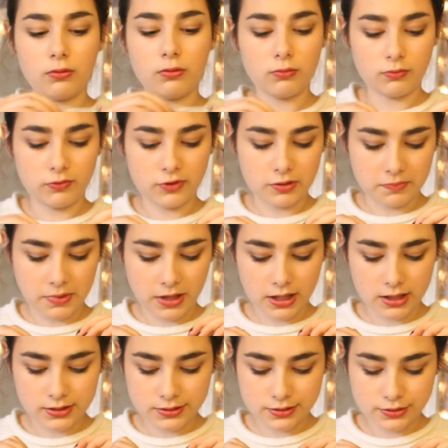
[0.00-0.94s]
ooh, for the
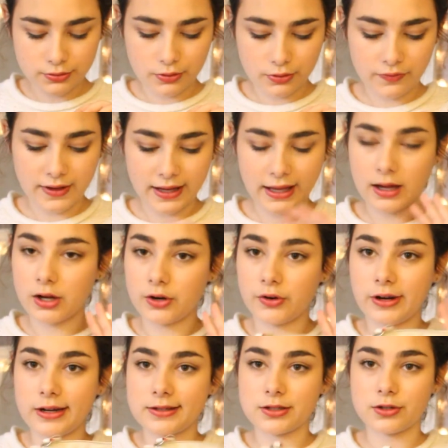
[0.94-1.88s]
bus or if I get
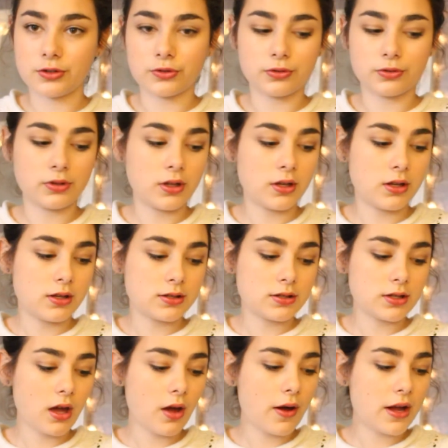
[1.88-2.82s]
hungry at school.
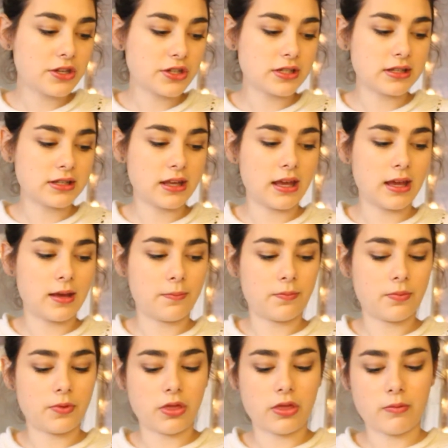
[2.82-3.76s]
So I just keep
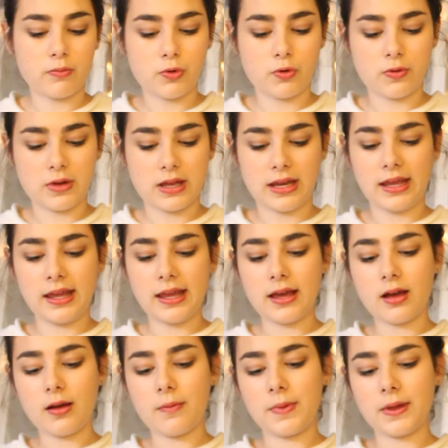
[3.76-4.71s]
them all in
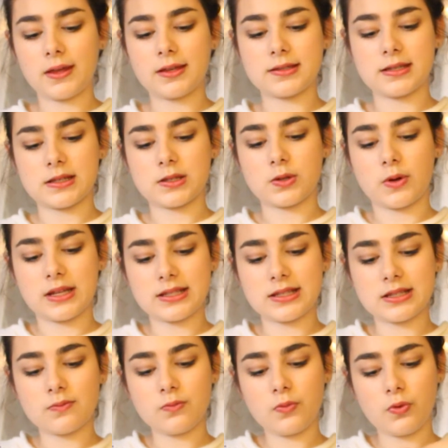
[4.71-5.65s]
here because it's quite
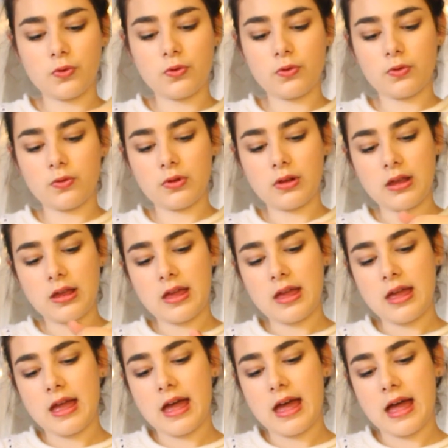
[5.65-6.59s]
small
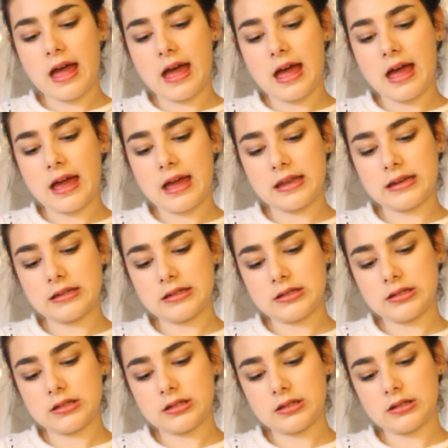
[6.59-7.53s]

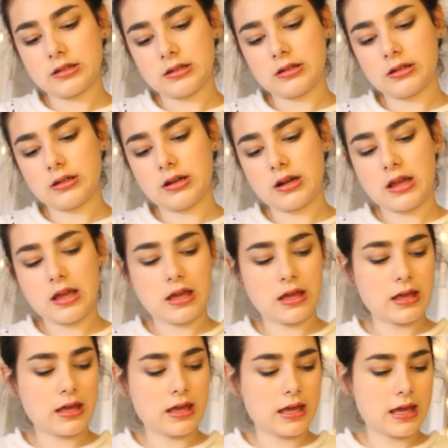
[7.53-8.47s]
and
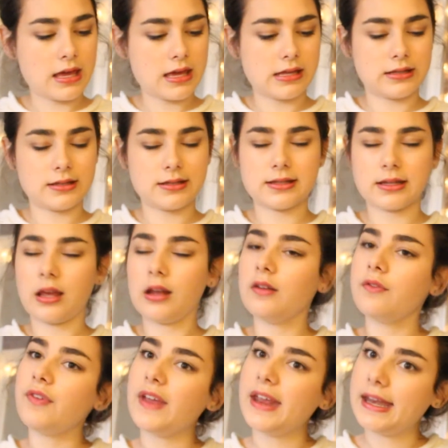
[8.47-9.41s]
it's
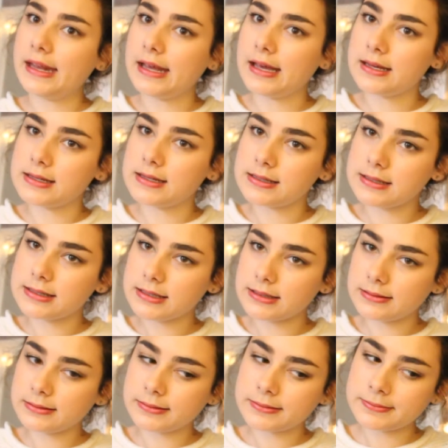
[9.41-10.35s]
convenient.
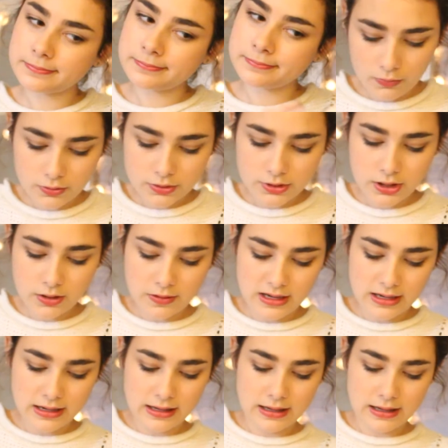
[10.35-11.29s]
Also
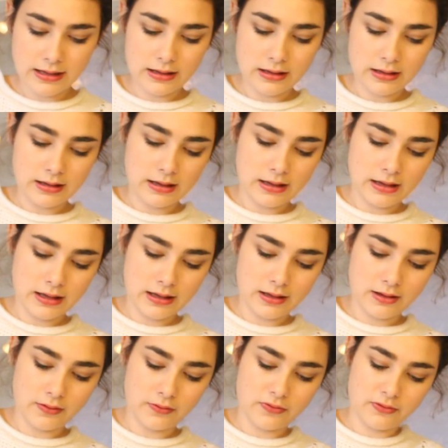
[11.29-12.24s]
in here I
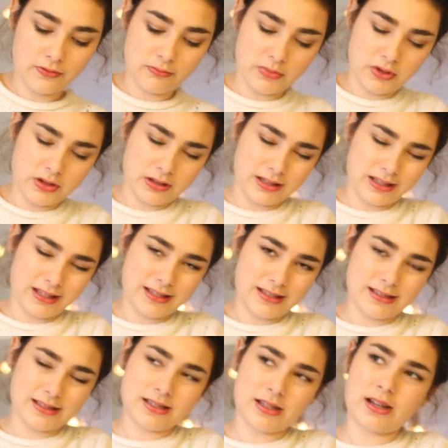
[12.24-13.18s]
have my
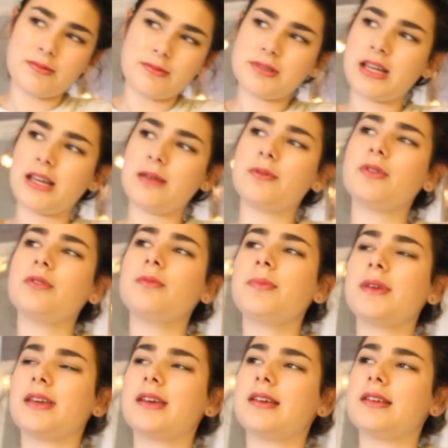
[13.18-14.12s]
timetable
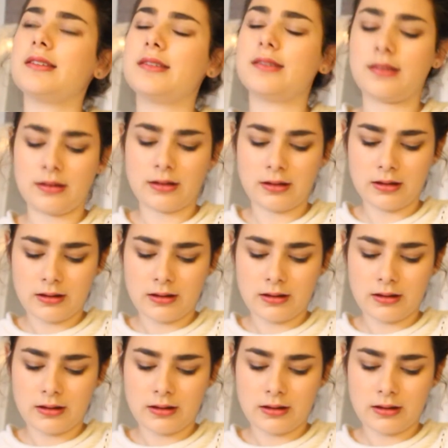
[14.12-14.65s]
because